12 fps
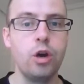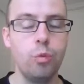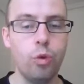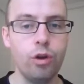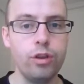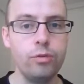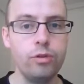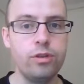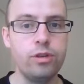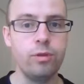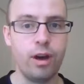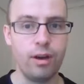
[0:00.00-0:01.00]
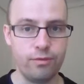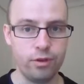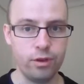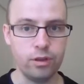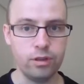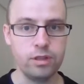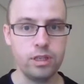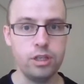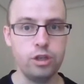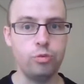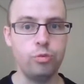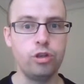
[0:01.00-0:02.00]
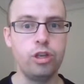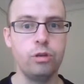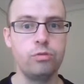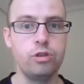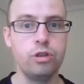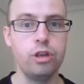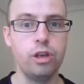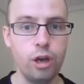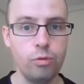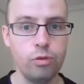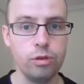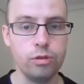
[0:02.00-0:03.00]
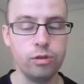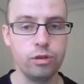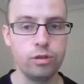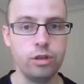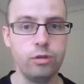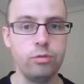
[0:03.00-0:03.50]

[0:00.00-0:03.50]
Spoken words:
what you would do at first is you would go to the local doctor,